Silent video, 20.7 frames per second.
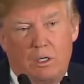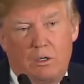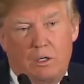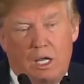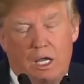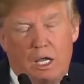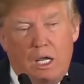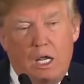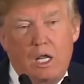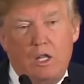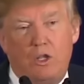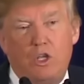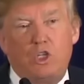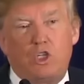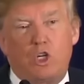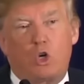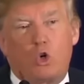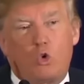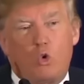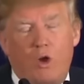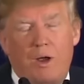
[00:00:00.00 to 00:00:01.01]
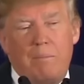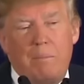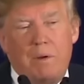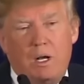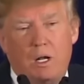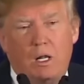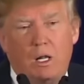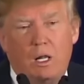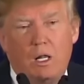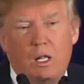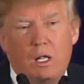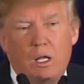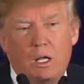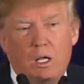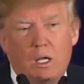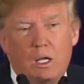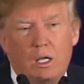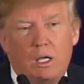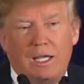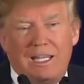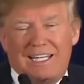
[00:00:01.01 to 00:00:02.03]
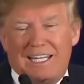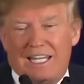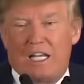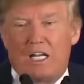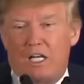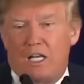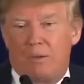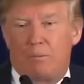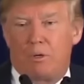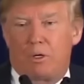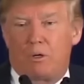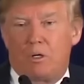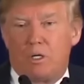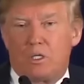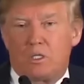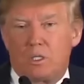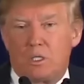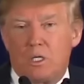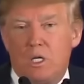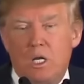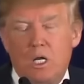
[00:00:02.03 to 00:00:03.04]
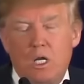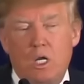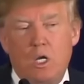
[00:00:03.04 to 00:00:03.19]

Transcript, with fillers: Okay? These are criminal, illegal immigrants.